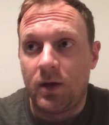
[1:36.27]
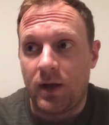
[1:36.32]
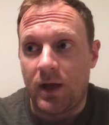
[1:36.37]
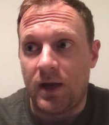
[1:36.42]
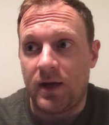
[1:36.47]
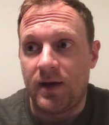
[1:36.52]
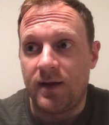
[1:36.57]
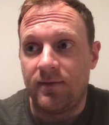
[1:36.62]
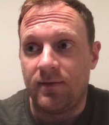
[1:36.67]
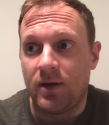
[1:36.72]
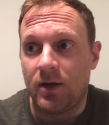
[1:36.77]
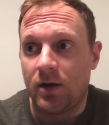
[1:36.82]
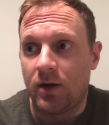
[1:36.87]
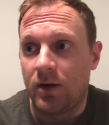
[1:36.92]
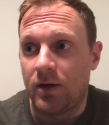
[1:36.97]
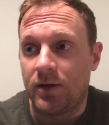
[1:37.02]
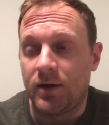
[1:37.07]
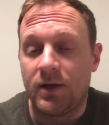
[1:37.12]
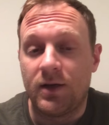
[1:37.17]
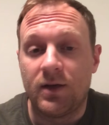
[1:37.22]
and even
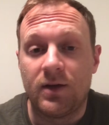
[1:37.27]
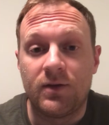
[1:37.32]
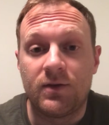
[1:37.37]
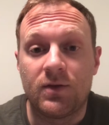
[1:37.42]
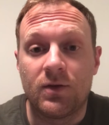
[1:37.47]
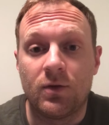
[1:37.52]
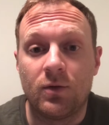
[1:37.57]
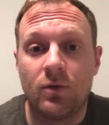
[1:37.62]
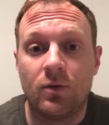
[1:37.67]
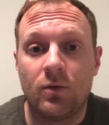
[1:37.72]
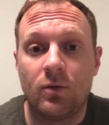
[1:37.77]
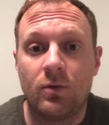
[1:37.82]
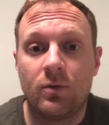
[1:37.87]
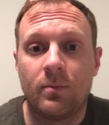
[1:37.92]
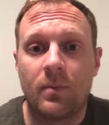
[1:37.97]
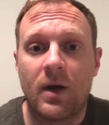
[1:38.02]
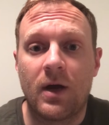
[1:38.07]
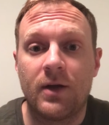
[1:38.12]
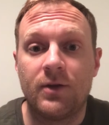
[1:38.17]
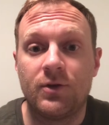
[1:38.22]
on and into
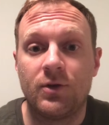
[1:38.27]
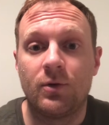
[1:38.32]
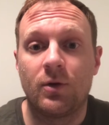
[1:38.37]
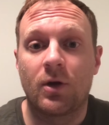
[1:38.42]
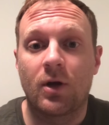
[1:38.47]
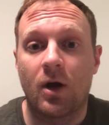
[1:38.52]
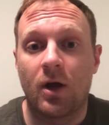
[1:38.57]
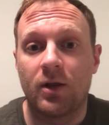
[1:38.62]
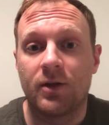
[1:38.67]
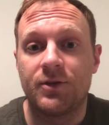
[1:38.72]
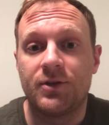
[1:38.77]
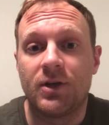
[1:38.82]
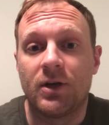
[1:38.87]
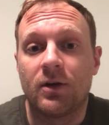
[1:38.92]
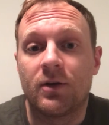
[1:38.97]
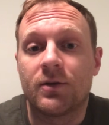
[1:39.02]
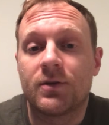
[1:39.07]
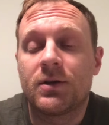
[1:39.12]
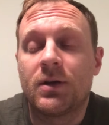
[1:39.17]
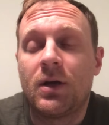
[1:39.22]
my junior college
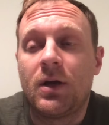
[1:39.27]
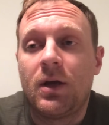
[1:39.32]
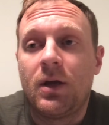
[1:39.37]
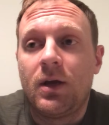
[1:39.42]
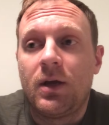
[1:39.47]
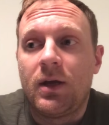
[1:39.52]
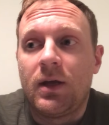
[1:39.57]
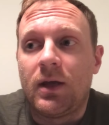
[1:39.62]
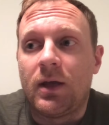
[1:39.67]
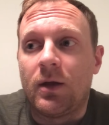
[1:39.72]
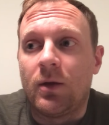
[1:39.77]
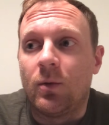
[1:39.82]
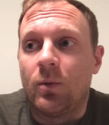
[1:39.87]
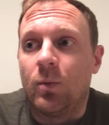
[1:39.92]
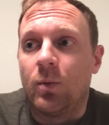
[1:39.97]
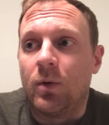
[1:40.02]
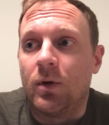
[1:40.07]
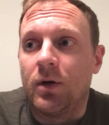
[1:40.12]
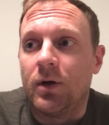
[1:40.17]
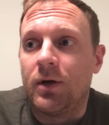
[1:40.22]
years, he
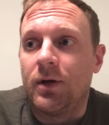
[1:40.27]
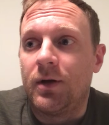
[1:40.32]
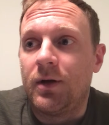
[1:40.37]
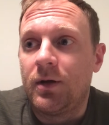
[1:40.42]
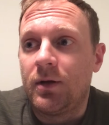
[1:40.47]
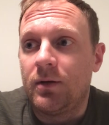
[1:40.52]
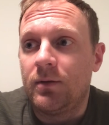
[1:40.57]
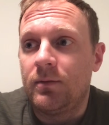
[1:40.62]
would